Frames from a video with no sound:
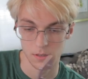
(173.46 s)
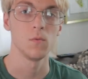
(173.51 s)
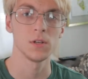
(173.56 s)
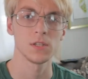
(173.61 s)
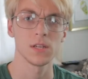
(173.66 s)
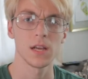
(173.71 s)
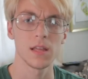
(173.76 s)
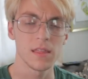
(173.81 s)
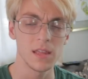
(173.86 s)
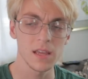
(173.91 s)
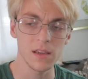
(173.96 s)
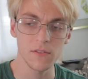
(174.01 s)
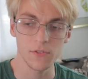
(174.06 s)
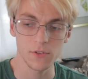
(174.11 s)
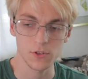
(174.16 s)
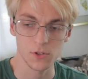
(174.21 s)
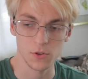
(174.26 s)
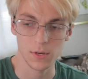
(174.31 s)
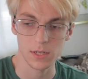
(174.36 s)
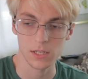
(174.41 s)
which I think
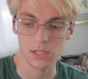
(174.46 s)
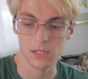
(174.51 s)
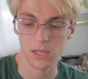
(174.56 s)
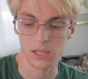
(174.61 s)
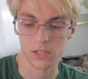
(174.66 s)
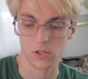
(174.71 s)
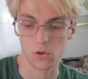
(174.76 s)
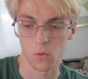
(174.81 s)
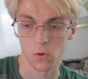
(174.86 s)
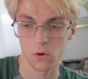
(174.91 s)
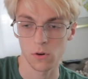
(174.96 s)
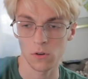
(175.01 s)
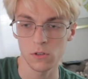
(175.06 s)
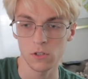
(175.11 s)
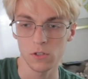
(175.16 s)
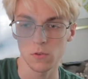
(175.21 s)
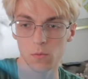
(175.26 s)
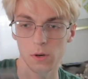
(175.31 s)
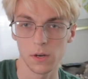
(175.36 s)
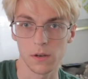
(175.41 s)
for tricks like
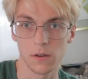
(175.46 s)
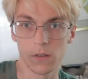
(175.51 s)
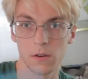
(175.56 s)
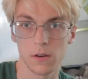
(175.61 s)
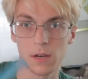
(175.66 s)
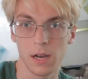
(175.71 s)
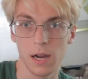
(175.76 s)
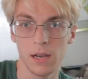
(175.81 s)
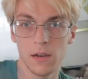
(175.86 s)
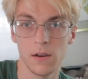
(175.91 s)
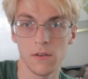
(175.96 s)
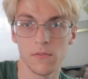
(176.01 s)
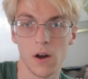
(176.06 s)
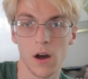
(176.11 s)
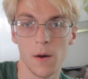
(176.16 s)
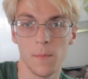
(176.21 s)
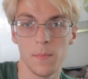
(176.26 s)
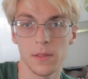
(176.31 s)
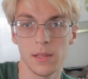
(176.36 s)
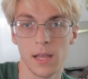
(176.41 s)
twirls, where you're kind of
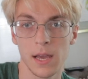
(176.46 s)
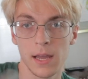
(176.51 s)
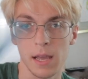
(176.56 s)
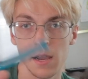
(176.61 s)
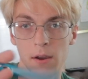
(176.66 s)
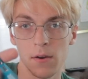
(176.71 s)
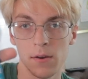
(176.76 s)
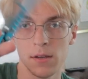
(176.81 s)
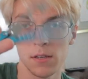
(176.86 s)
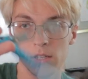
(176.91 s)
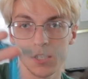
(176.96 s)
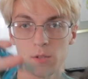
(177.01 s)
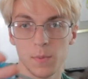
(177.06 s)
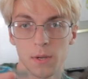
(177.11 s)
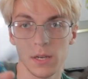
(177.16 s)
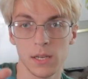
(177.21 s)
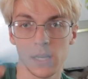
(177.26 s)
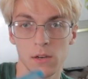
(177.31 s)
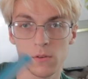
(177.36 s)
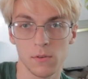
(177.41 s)
up in that area
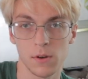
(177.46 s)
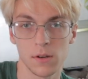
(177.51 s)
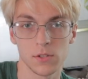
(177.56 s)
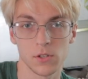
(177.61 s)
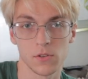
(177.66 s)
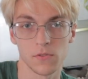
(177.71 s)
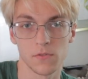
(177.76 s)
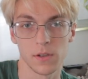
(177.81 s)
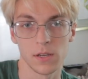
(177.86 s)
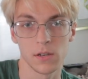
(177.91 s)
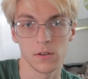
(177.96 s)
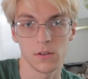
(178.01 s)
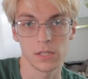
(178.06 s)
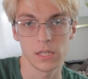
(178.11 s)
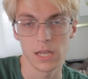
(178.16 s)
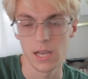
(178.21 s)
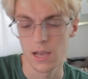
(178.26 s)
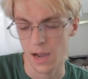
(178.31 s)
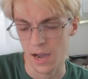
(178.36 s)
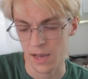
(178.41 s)
spinning it around your
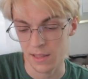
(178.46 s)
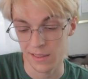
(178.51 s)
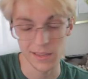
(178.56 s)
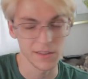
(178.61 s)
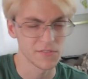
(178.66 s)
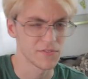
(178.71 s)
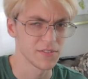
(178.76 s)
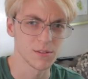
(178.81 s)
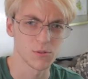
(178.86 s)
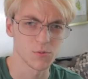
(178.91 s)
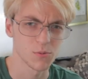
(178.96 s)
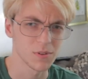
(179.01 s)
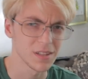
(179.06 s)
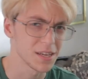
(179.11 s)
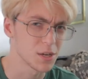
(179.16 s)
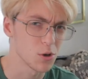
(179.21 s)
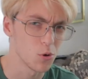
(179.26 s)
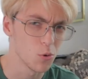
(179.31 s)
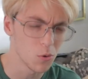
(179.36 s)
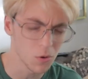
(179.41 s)
fingers, I think it feels
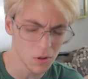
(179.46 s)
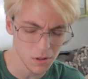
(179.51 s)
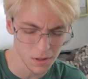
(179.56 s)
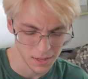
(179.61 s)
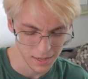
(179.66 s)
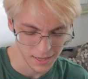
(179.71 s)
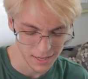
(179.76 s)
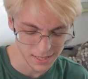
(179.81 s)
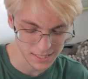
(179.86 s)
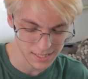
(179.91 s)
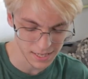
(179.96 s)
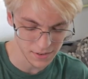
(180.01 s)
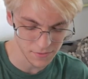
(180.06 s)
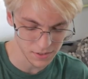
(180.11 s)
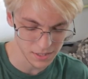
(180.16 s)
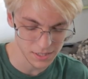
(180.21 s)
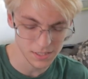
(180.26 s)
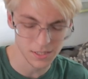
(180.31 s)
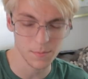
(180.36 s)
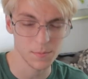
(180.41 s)
really cool. It's
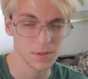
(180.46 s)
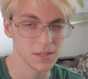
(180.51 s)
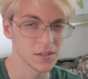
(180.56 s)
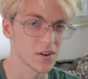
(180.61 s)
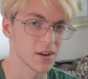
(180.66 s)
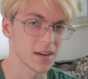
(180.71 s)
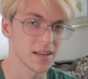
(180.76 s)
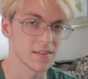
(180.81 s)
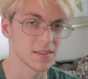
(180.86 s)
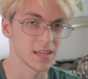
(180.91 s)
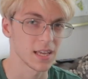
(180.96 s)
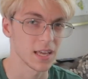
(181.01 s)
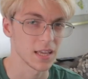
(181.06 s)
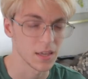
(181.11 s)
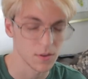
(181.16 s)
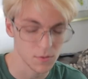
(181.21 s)
definitely something you're gonna have to get